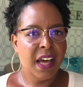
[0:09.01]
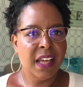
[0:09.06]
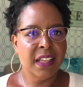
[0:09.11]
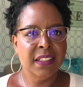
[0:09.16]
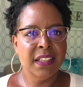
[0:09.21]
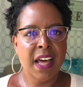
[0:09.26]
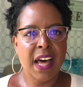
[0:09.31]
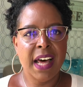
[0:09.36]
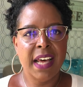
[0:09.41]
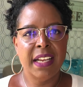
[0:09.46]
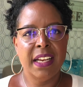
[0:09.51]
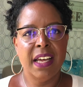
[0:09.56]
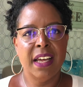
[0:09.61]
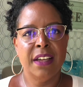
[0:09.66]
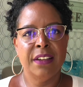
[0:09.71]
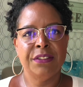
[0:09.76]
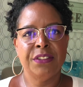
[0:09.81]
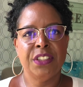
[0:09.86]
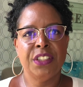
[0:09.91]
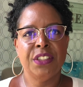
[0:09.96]
A lot
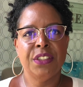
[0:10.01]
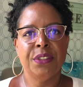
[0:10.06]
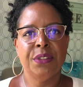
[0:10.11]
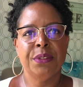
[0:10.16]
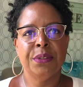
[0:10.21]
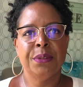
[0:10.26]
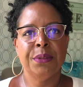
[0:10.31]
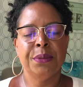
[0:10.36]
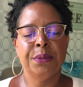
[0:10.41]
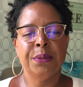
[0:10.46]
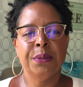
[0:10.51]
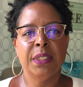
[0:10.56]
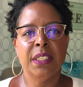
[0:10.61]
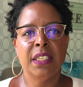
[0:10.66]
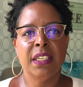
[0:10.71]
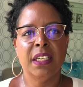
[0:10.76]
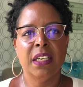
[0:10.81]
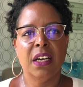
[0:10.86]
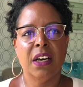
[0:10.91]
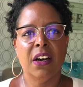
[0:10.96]
of you
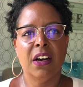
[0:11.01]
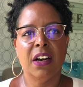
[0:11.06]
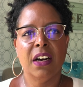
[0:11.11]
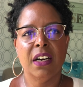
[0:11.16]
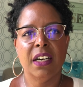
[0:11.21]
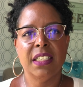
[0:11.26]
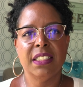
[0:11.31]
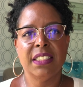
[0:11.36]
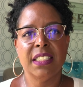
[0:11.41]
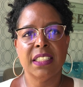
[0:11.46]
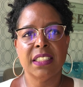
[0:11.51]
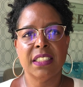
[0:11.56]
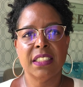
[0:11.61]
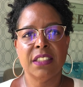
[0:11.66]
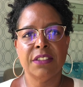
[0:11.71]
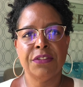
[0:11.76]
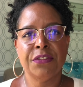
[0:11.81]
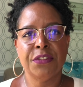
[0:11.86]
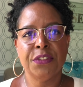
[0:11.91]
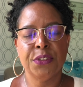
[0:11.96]
are
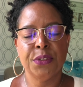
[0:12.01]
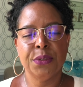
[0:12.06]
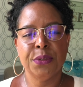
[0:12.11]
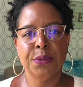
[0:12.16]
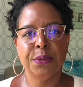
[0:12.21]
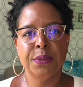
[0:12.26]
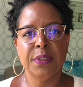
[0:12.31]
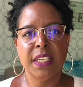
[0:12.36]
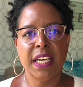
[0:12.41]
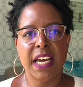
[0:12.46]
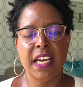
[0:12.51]
addicted to food.